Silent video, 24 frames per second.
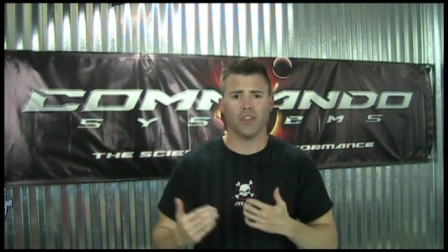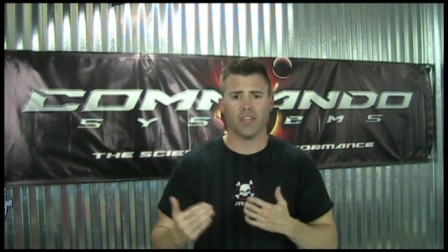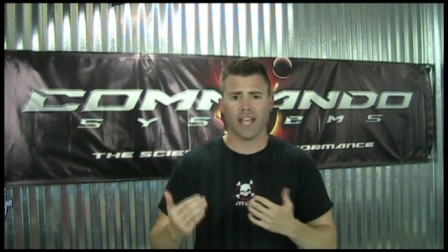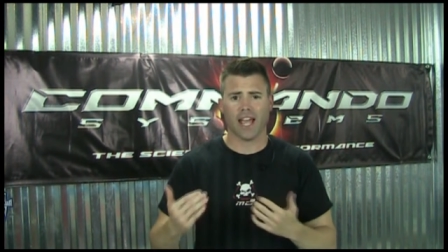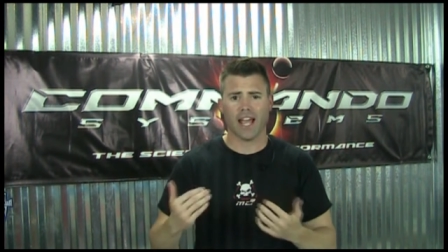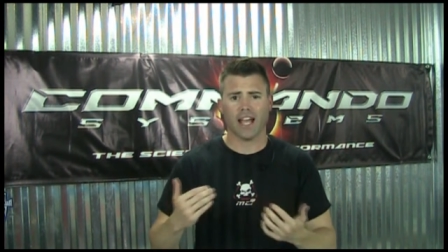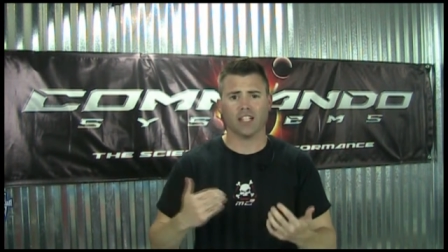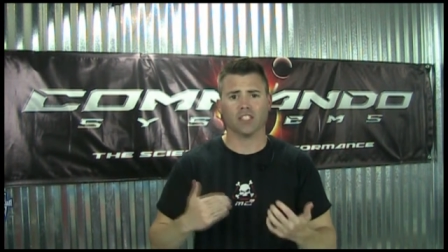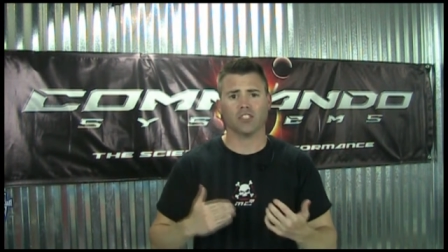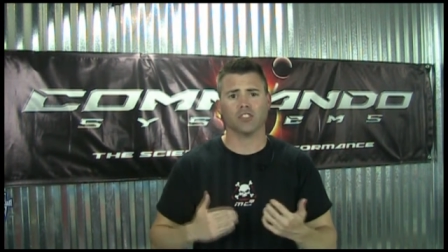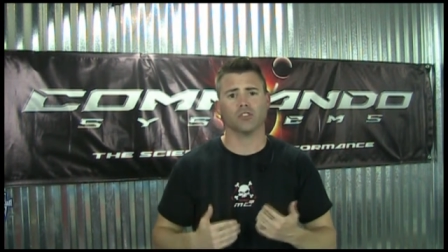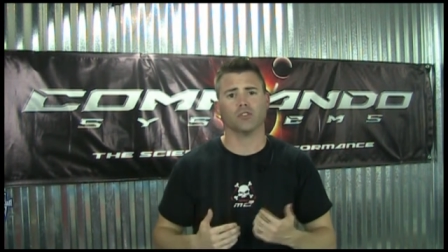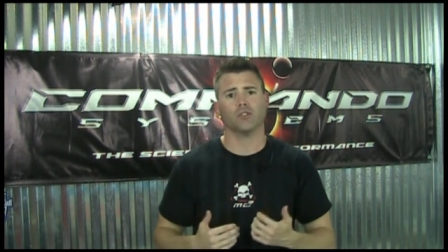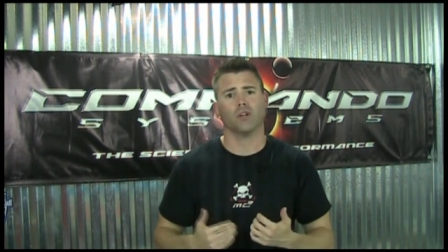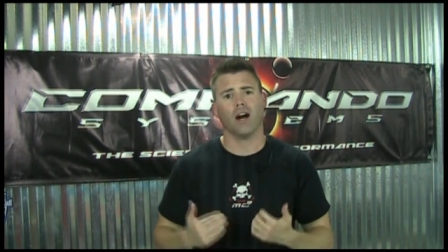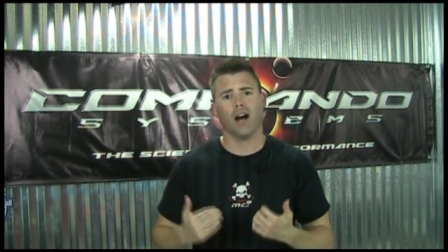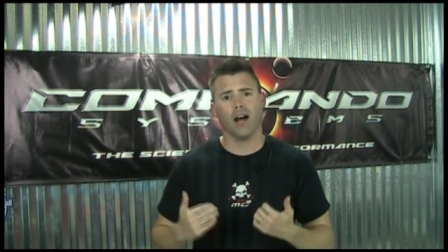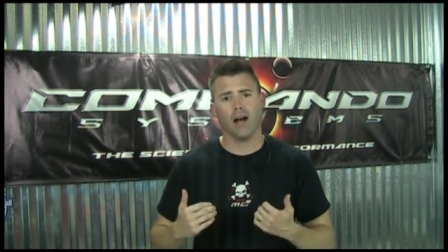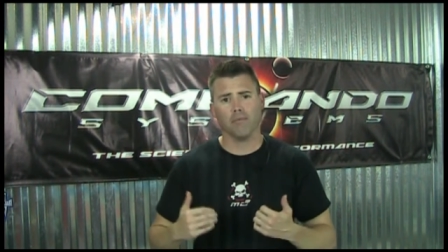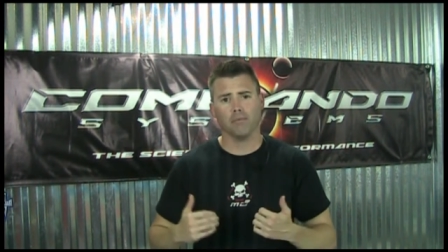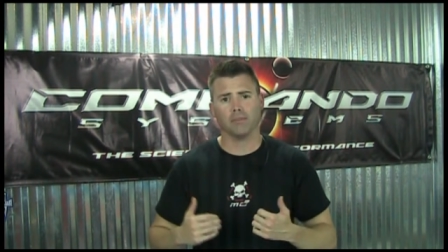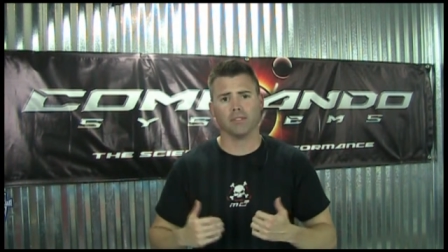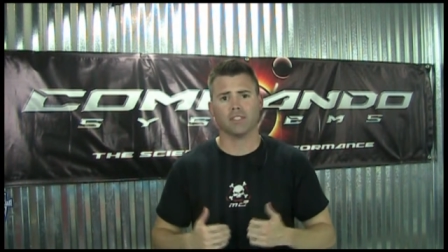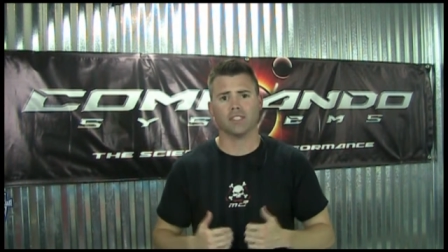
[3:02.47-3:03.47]
the actual
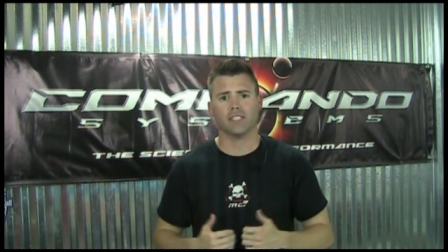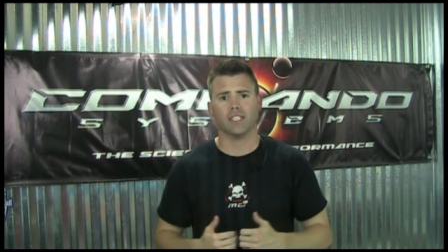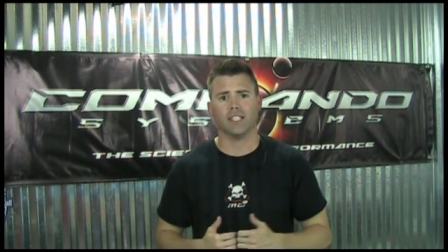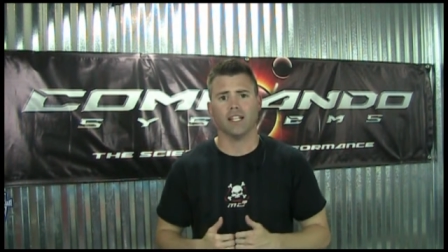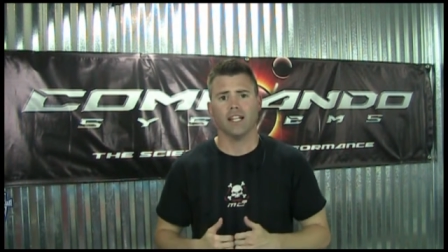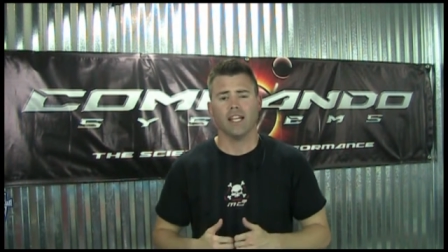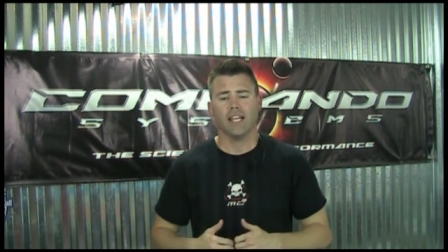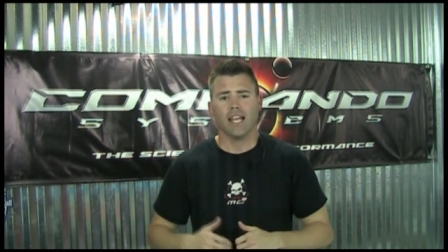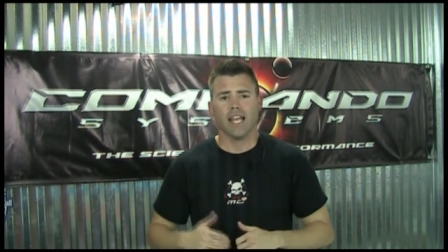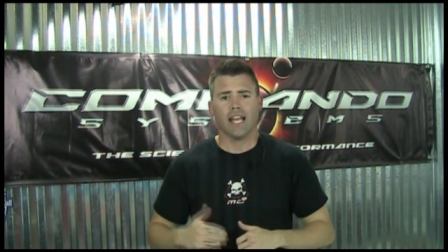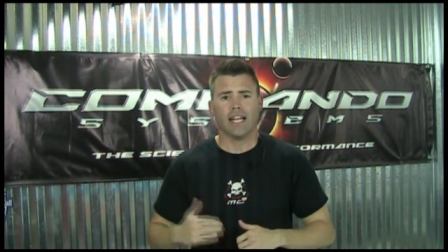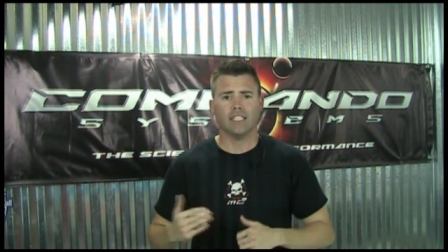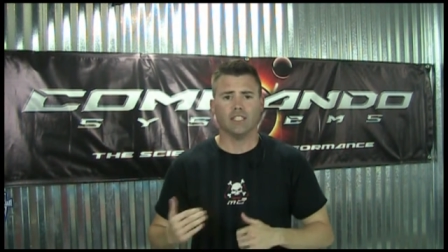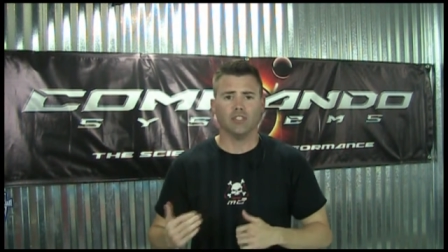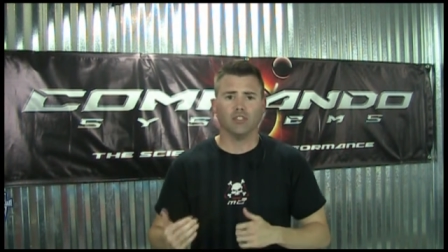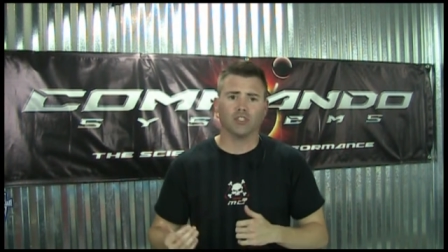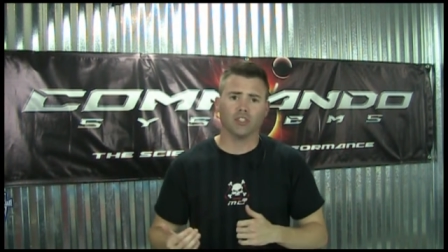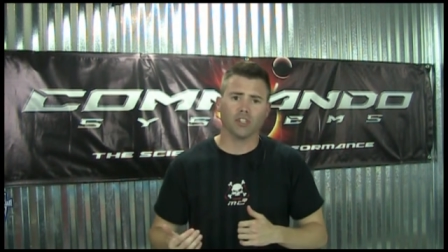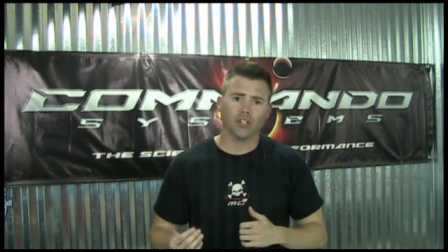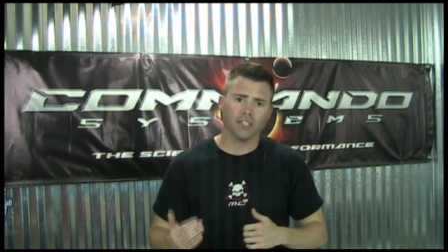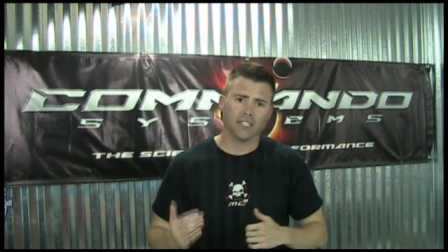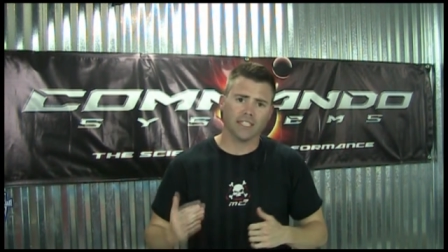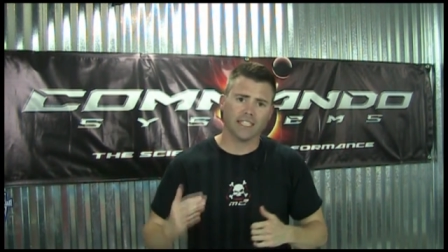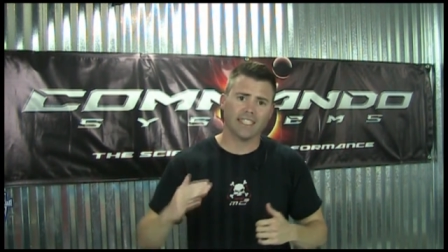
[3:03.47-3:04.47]
opposite, and you
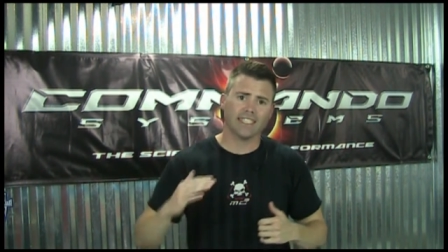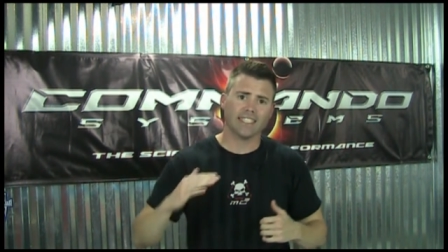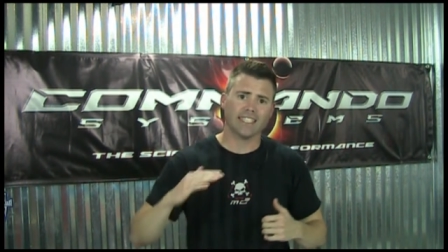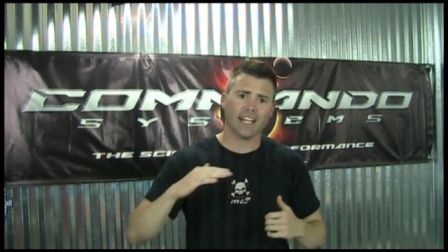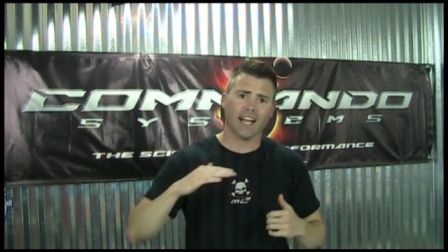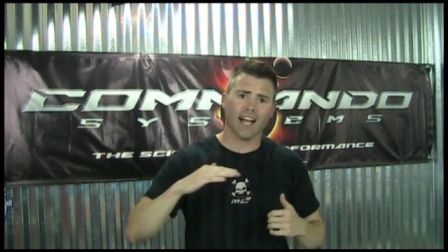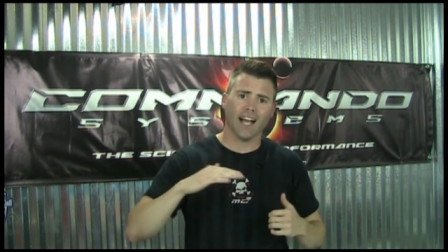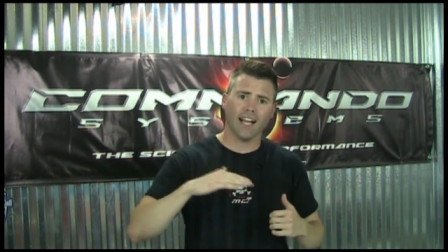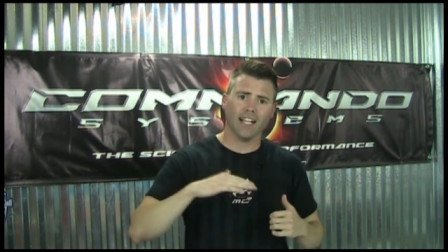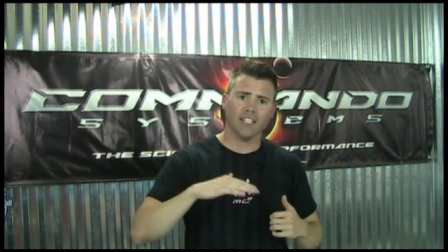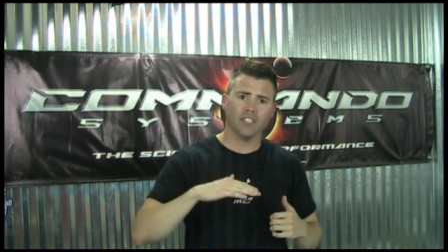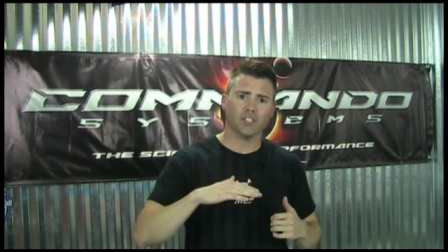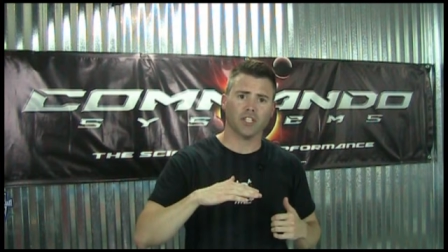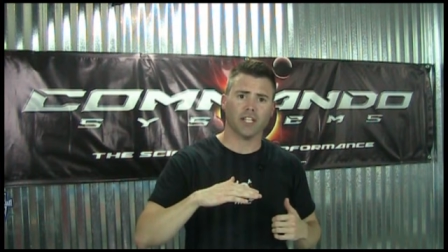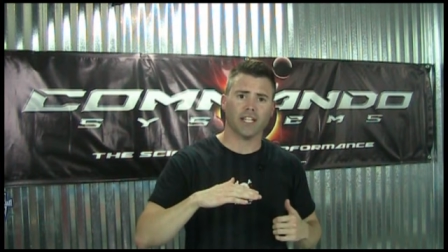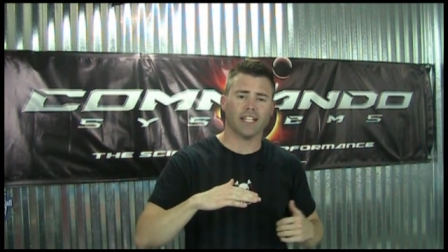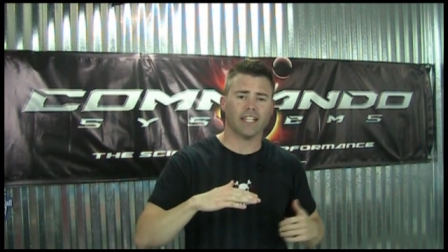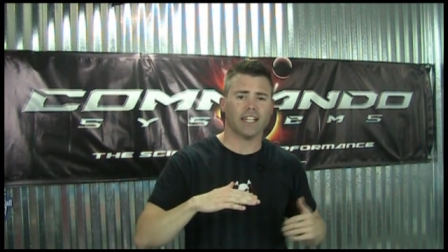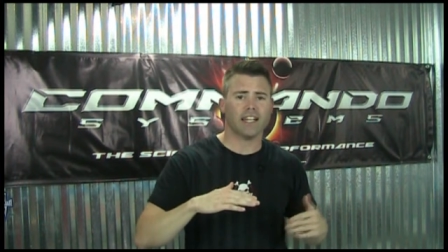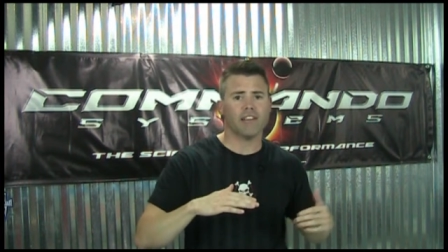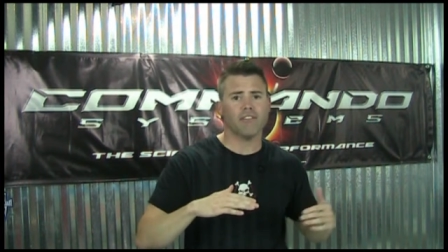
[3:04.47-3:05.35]
start to get dehydrated.